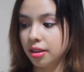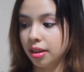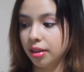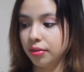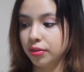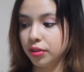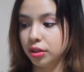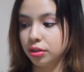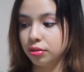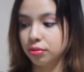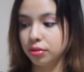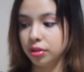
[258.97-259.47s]
It
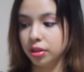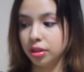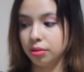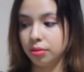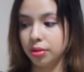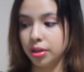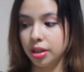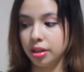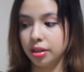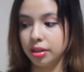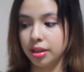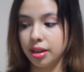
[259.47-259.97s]
feels really
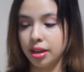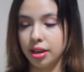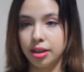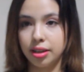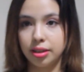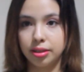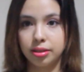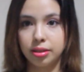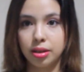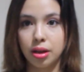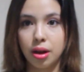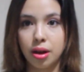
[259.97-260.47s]
weird,
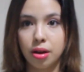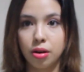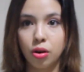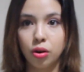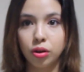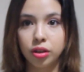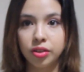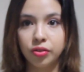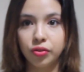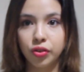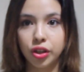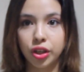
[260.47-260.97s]
guys.
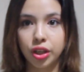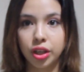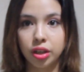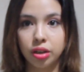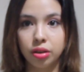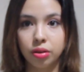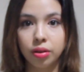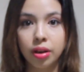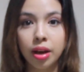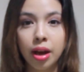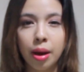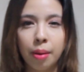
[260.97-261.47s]
Only for
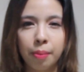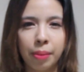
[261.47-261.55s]
you.